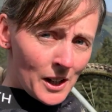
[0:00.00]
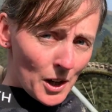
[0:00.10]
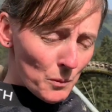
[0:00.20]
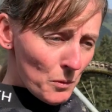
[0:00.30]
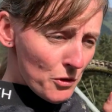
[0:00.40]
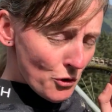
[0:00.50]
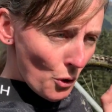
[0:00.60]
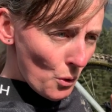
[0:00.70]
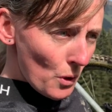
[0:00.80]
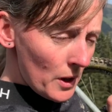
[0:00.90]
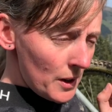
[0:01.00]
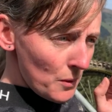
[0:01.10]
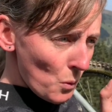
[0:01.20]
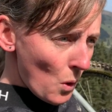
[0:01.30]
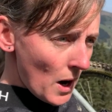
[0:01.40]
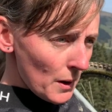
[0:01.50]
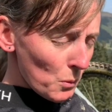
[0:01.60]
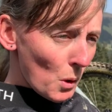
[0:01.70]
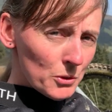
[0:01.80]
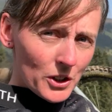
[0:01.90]
and thought
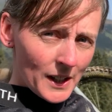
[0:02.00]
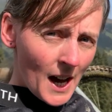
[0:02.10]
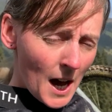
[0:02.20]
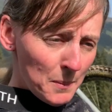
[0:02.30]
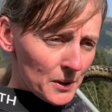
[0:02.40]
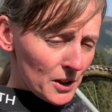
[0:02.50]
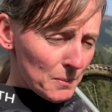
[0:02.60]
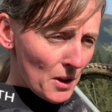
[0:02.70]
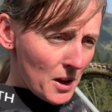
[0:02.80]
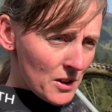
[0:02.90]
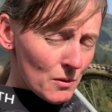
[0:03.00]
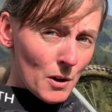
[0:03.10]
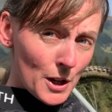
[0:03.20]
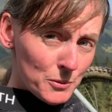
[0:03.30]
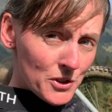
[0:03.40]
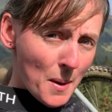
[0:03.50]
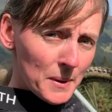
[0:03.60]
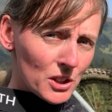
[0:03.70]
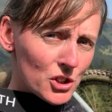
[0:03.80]
what was going to happen in the run up to that big